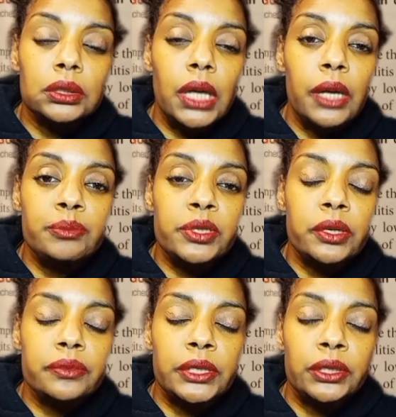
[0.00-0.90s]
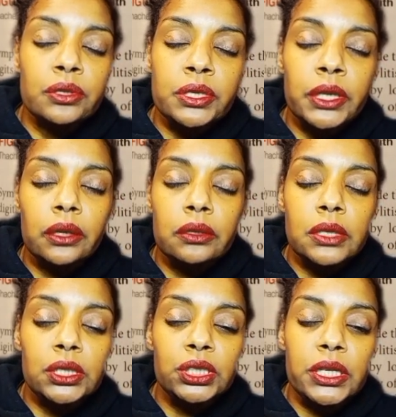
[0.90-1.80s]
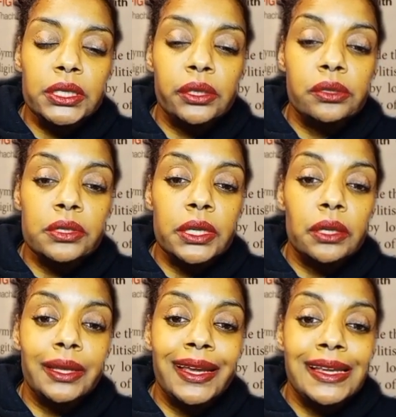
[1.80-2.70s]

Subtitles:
types of sickle cell, such as sickle cell